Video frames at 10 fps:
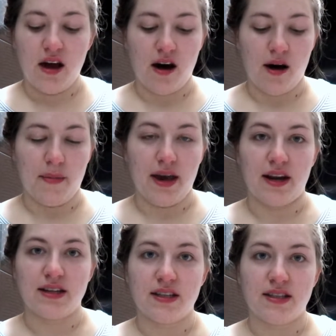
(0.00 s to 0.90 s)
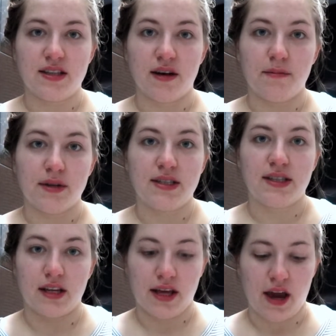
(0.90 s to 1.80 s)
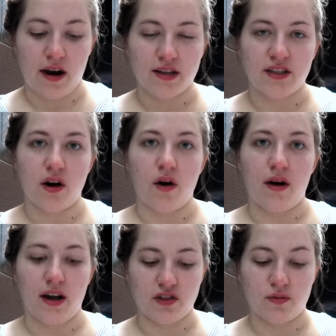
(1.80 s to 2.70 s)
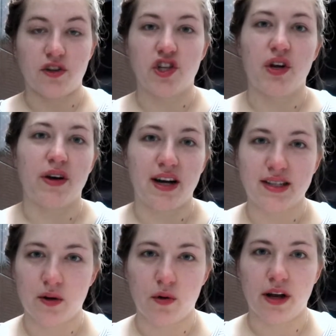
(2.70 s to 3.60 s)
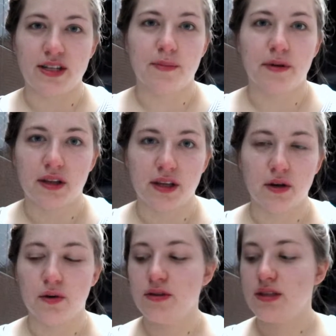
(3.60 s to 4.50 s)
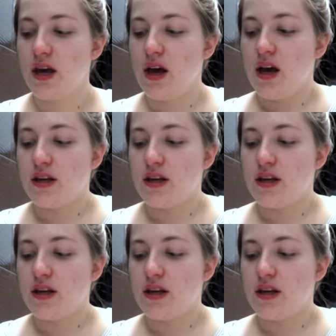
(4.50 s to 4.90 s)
And I did some skincare, so I just want to show you guys like what I typically use.